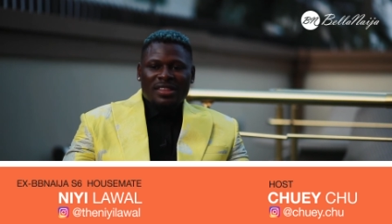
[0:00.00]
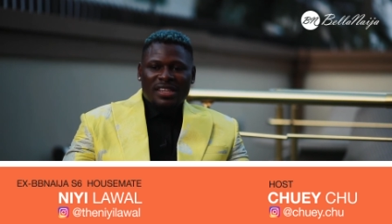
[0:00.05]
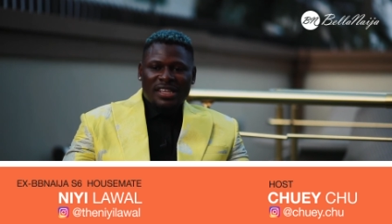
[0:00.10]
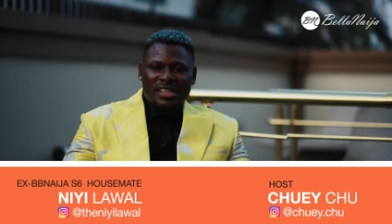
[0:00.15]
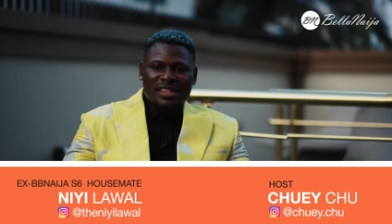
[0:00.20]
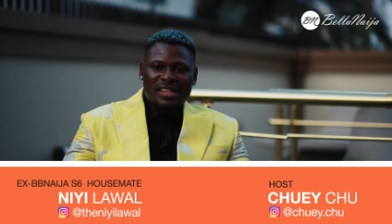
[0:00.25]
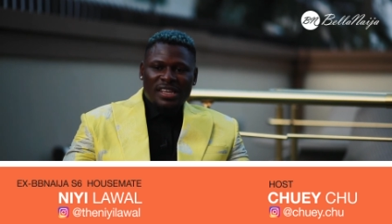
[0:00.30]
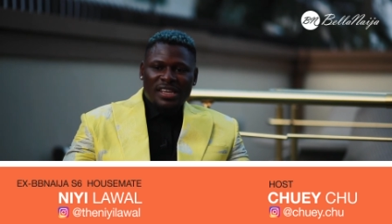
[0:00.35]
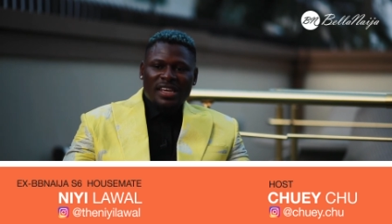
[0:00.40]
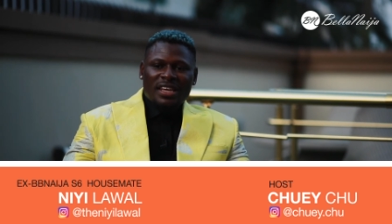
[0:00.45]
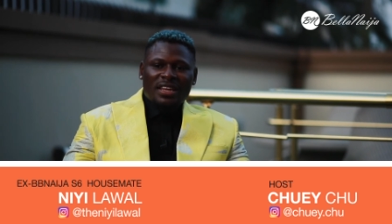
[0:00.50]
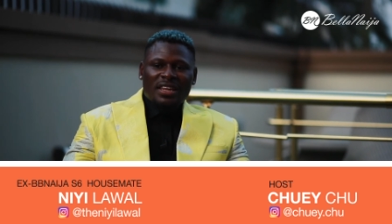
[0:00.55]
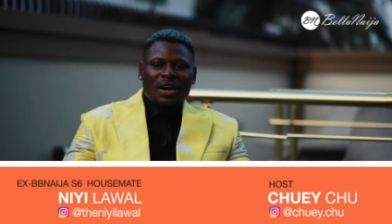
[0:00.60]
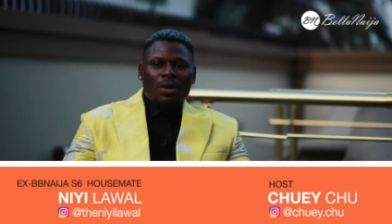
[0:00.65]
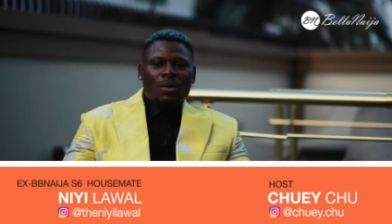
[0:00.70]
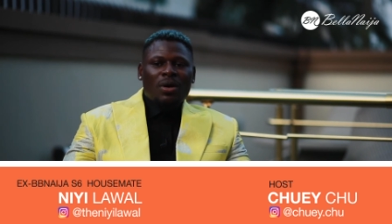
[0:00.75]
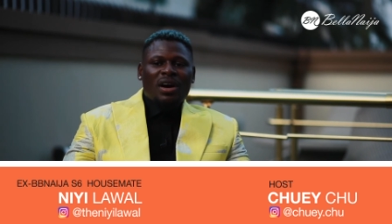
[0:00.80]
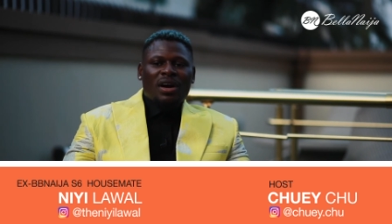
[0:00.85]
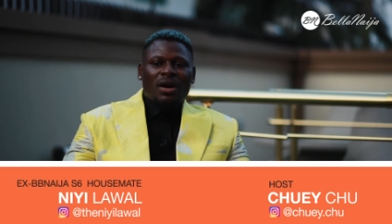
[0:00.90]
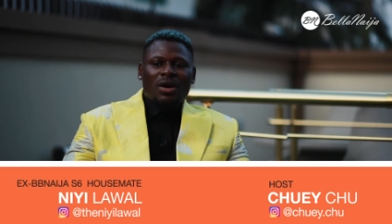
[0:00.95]
The Niyi
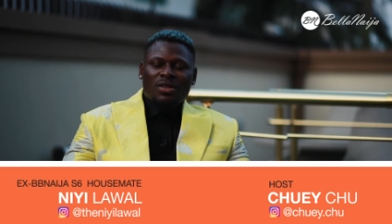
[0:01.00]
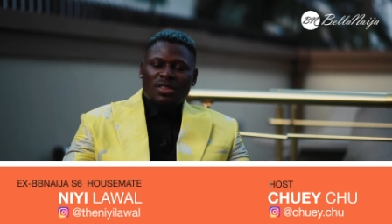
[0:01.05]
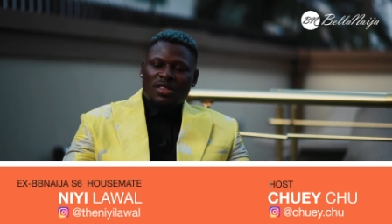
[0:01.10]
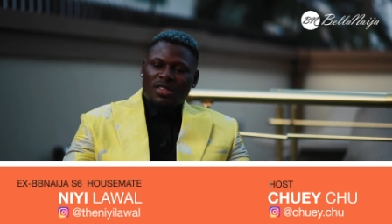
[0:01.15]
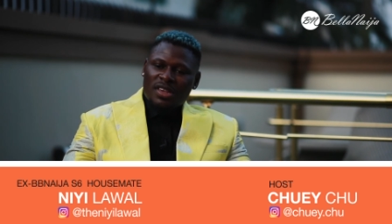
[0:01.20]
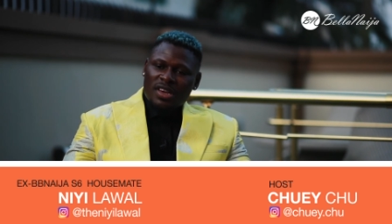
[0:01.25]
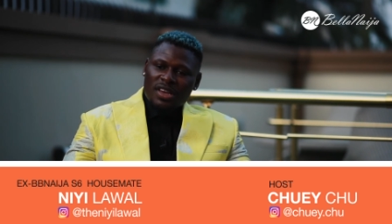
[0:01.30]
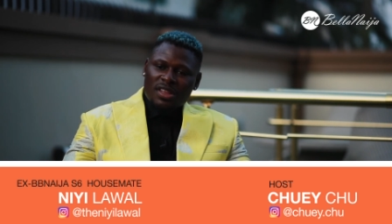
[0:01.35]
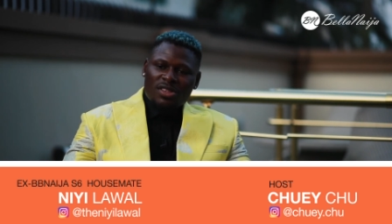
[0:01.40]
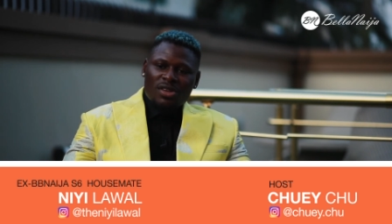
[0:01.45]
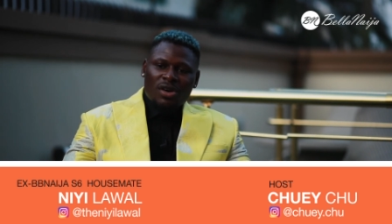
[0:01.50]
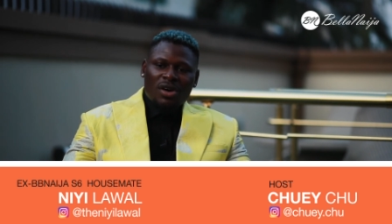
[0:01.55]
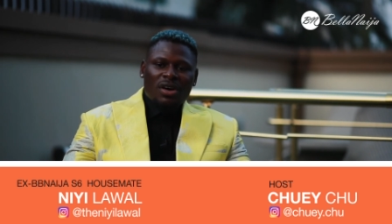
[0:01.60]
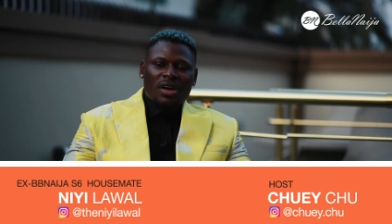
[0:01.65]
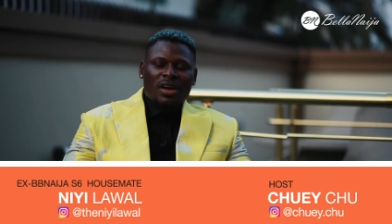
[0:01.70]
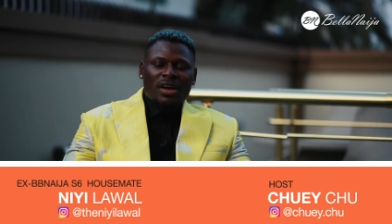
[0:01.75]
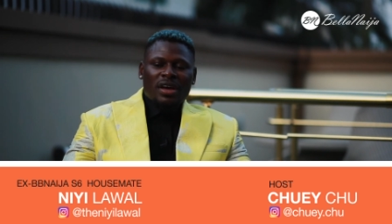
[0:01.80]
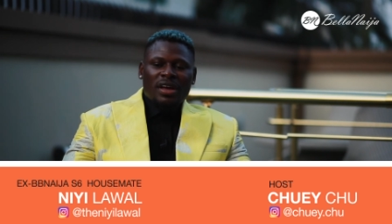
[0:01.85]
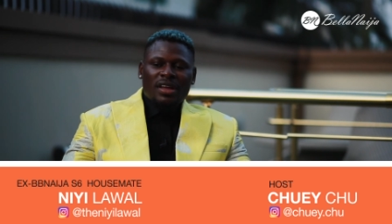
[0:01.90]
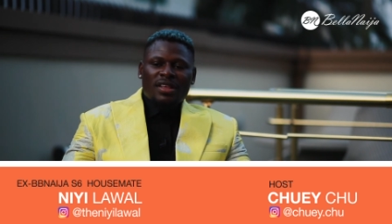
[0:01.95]
Lawa on
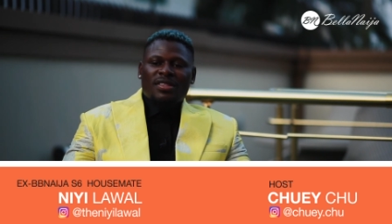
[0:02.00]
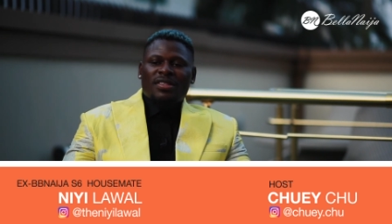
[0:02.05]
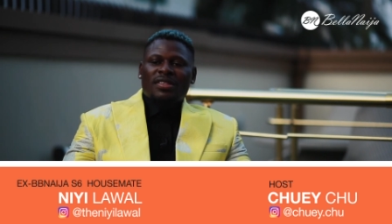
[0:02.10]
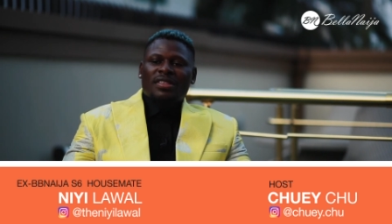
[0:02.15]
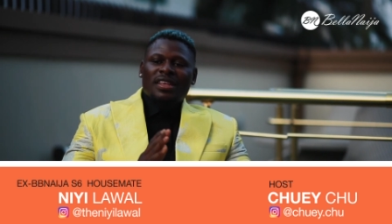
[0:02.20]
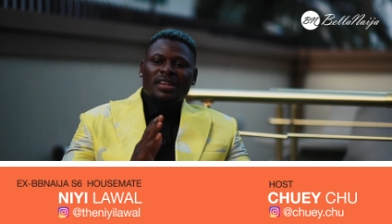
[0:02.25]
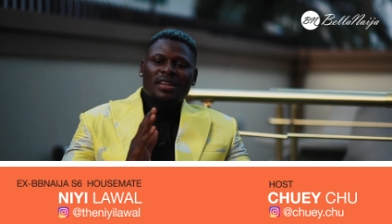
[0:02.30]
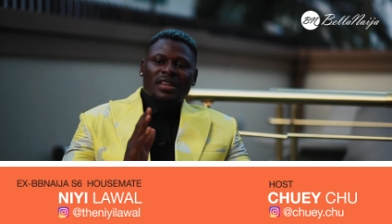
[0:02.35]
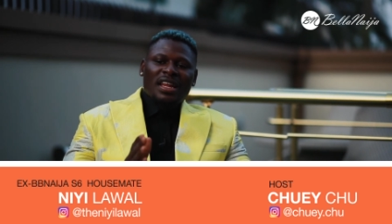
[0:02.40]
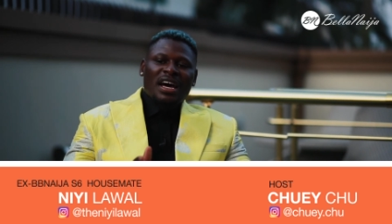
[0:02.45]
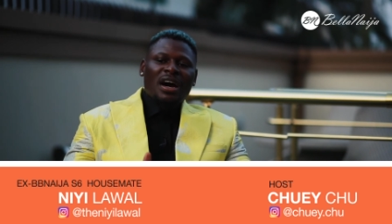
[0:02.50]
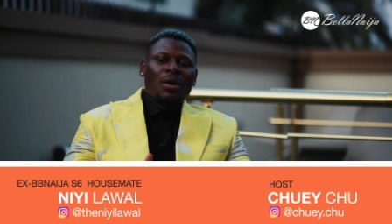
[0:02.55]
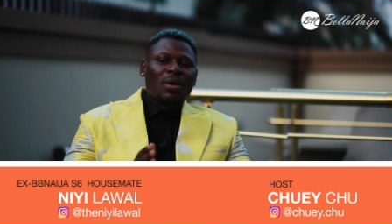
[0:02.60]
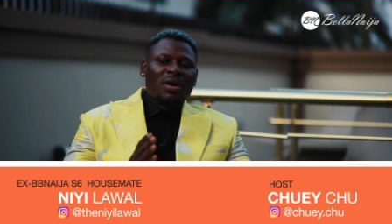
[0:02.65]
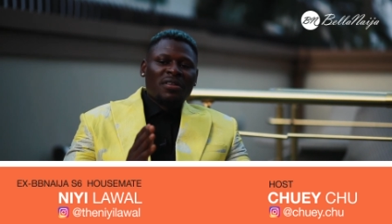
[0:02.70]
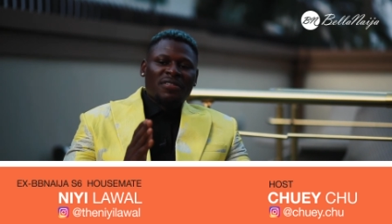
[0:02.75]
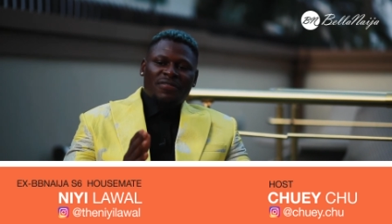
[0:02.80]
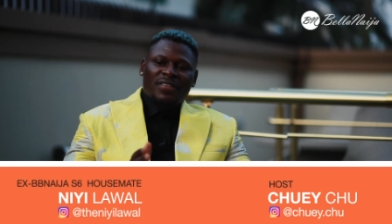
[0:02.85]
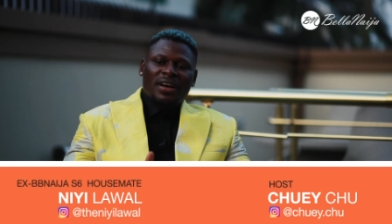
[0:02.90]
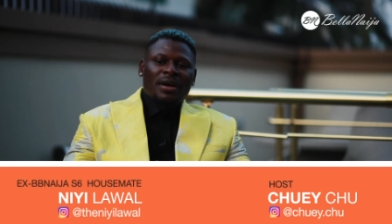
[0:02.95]
TikTok, it's the
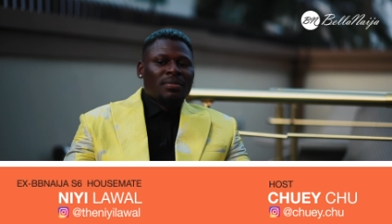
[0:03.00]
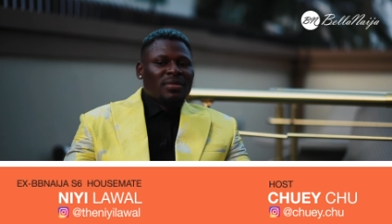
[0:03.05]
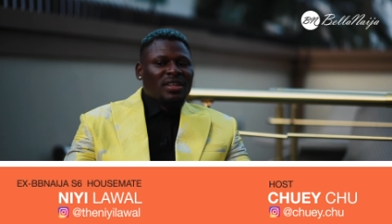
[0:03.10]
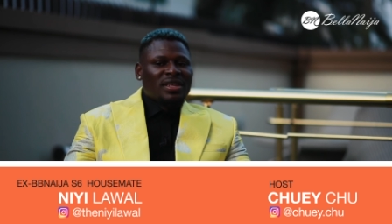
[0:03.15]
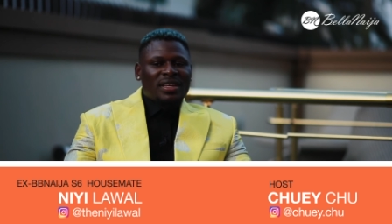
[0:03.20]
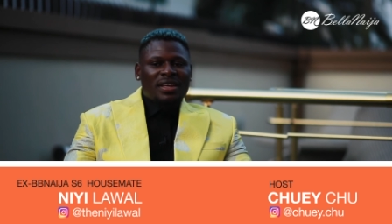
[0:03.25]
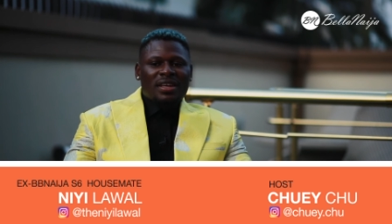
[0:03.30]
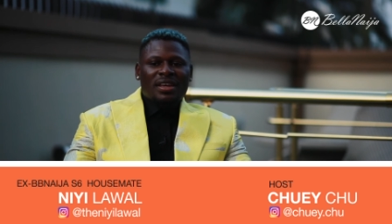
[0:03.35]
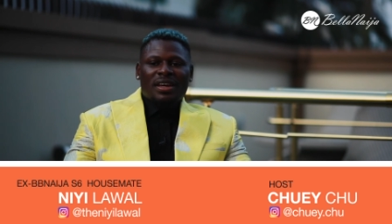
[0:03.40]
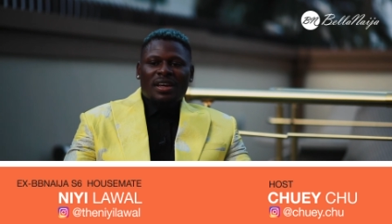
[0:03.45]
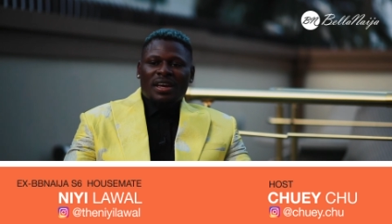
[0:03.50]
Lawa family.